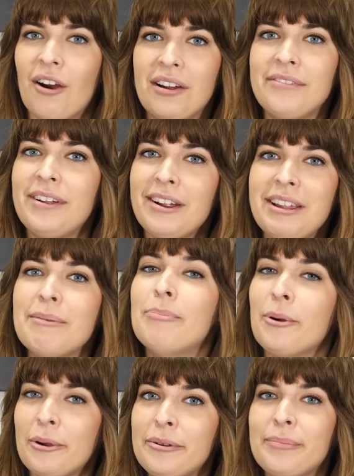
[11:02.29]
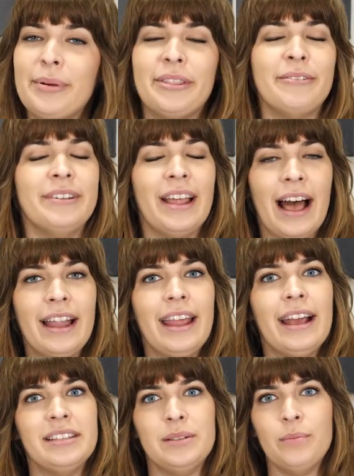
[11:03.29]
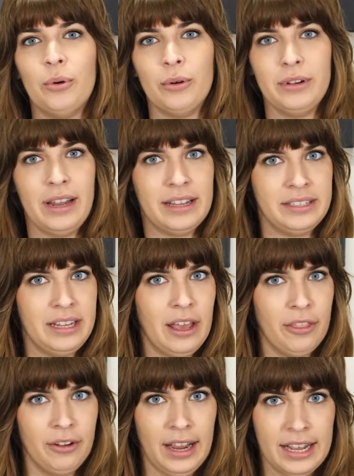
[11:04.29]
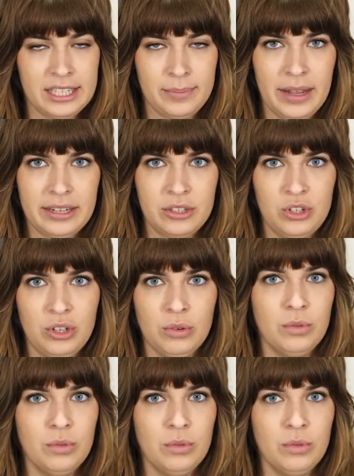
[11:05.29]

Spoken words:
are very important, but they're not as important as the other aspects too.